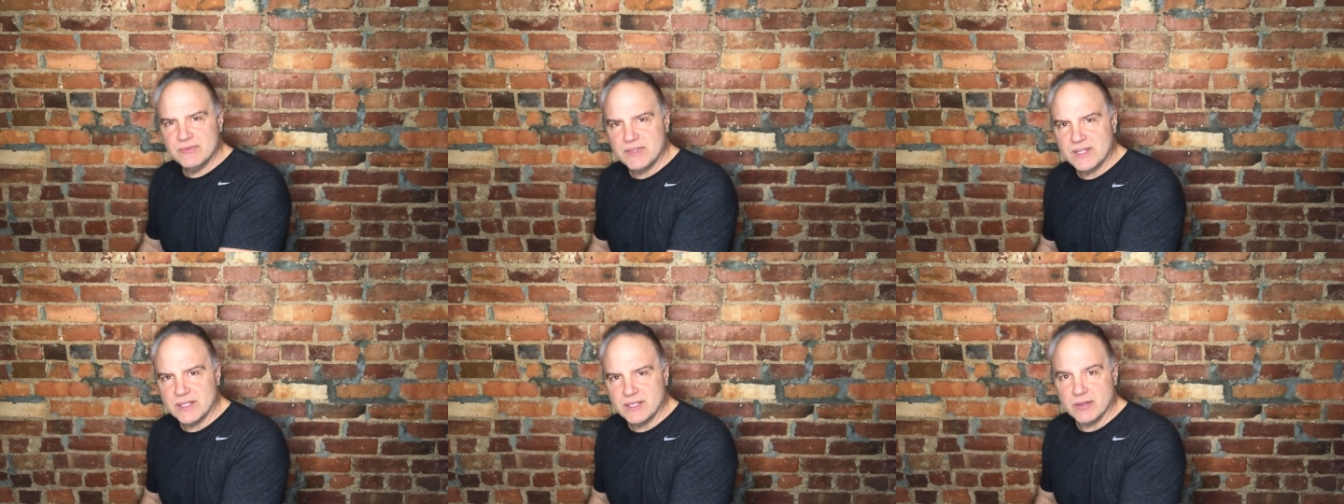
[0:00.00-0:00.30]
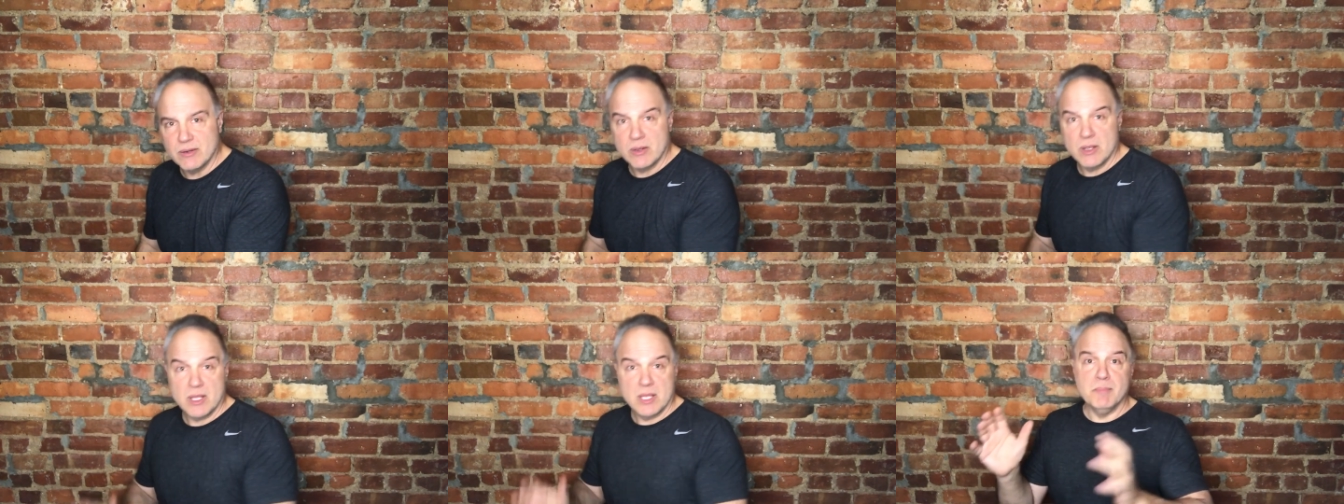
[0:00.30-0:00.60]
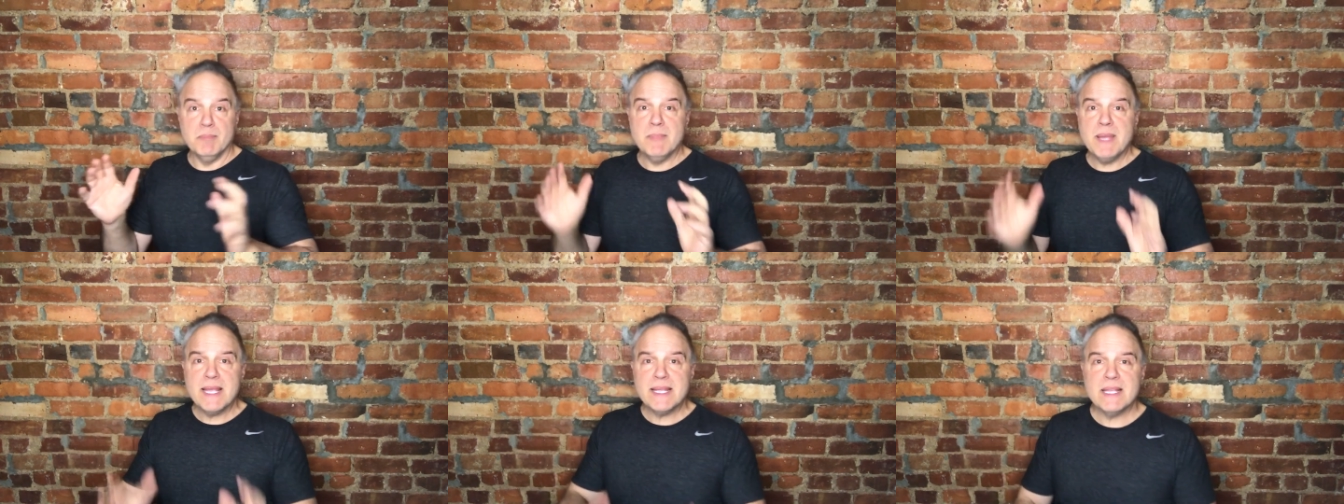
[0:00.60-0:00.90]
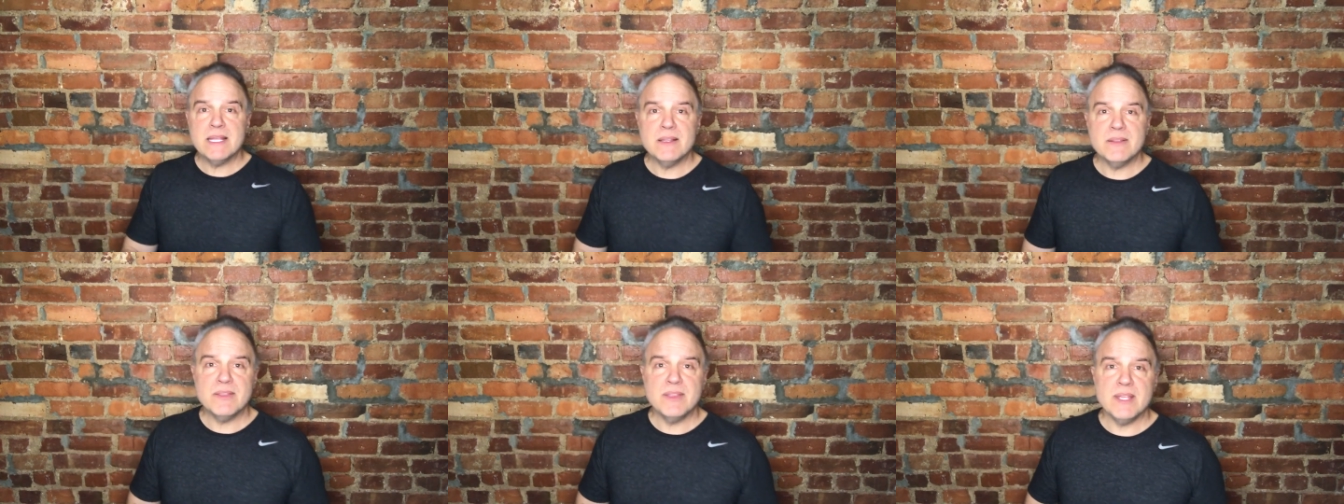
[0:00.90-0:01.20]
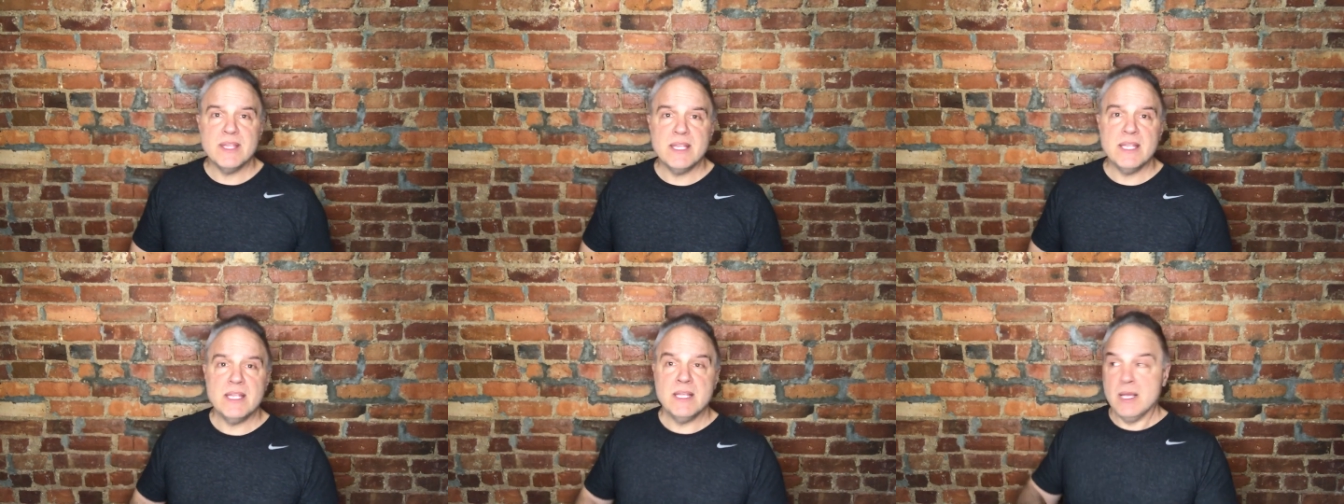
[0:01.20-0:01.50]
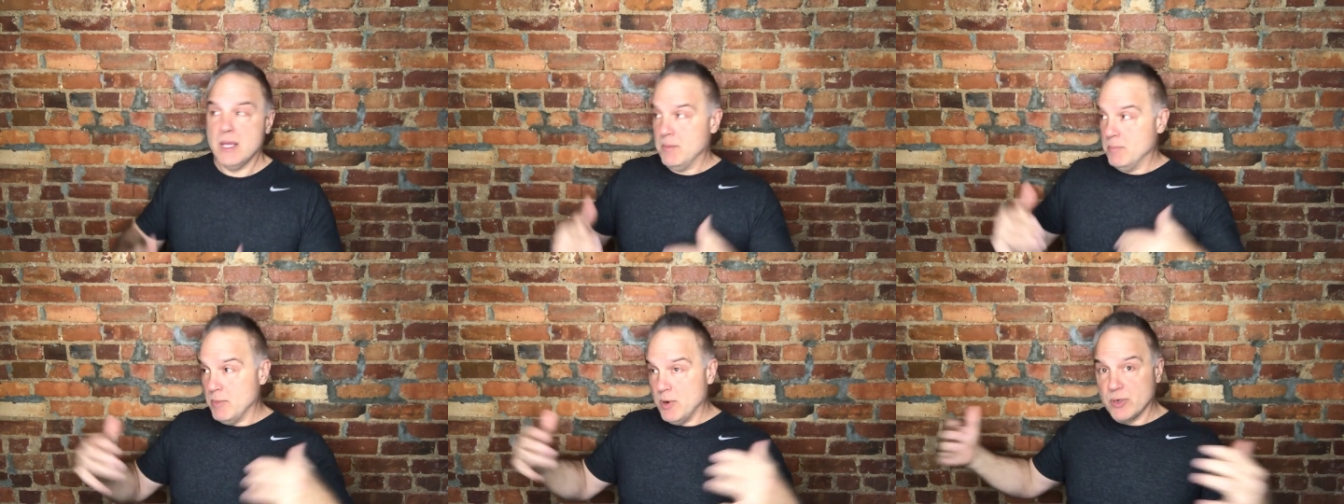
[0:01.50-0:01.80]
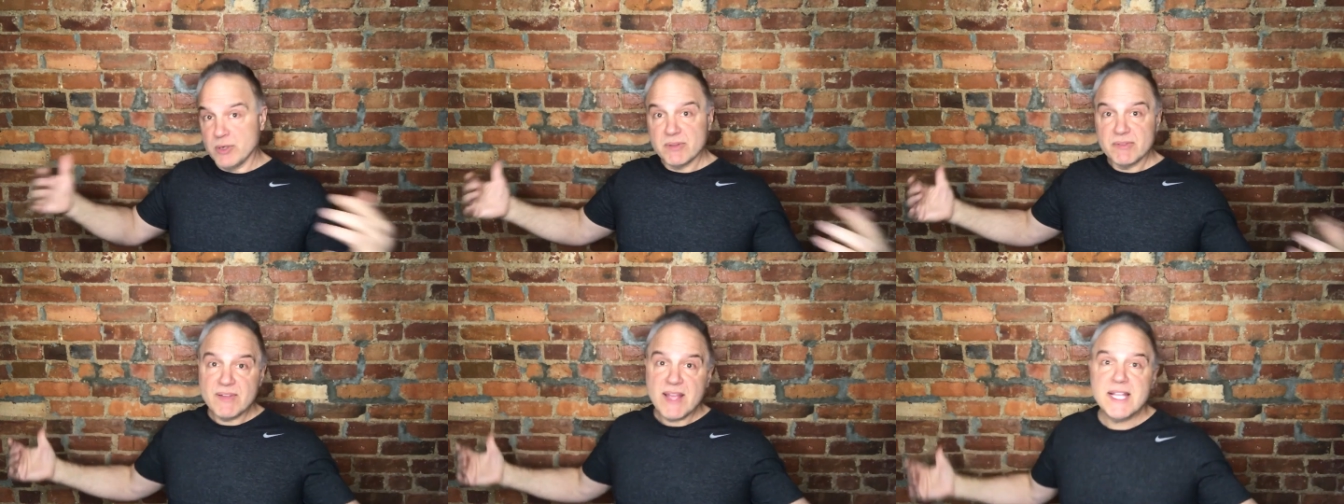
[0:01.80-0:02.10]
video, making the
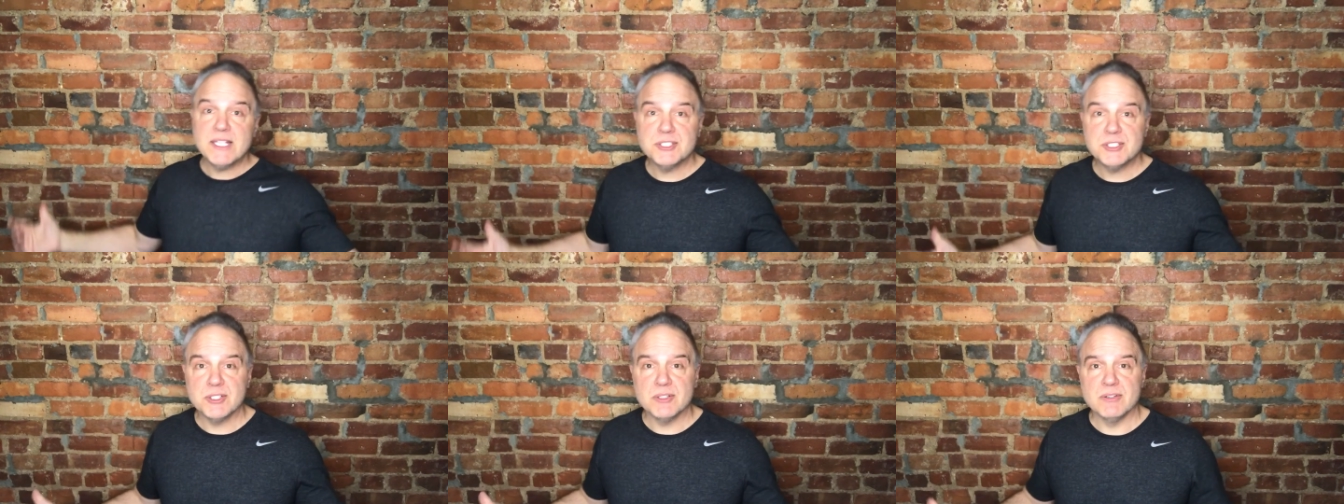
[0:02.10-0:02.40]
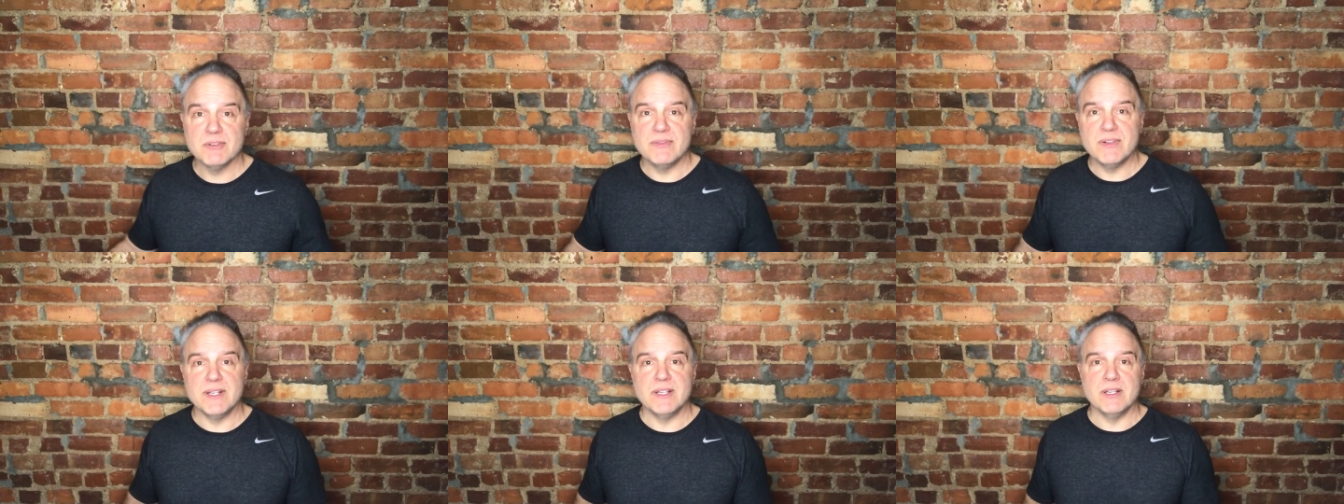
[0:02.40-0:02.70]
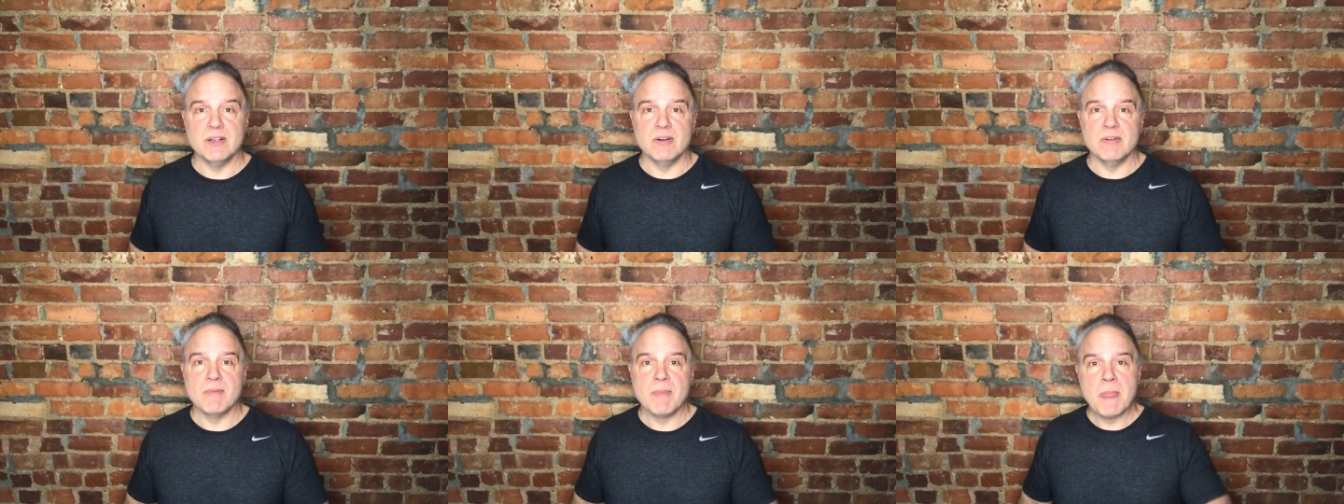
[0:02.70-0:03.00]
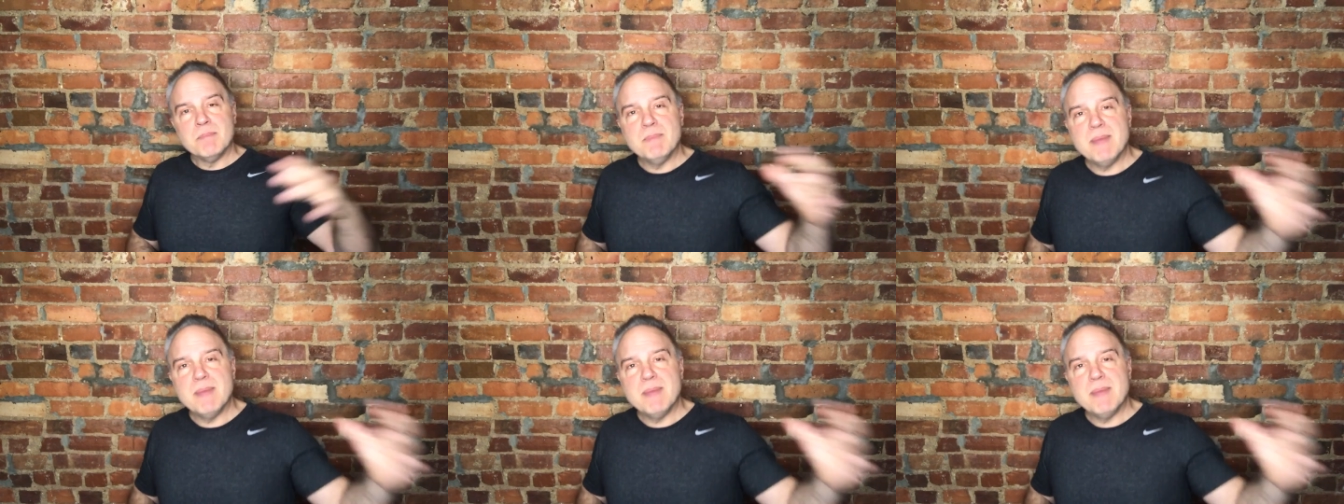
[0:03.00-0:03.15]
motivational video,